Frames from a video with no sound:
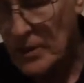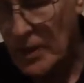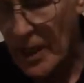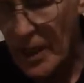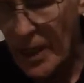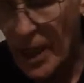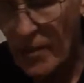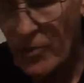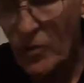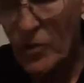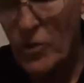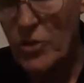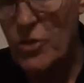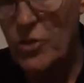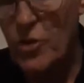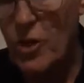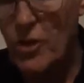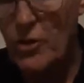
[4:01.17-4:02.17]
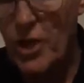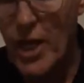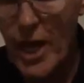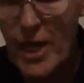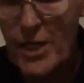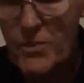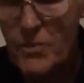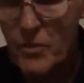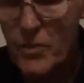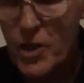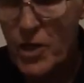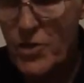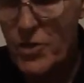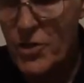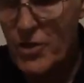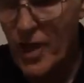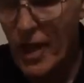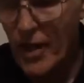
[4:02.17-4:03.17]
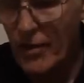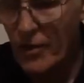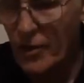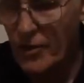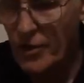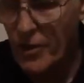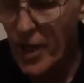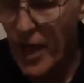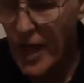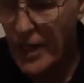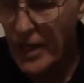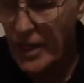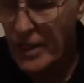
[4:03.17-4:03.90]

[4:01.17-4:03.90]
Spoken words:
And I'm going to start the aspiration down on the neck,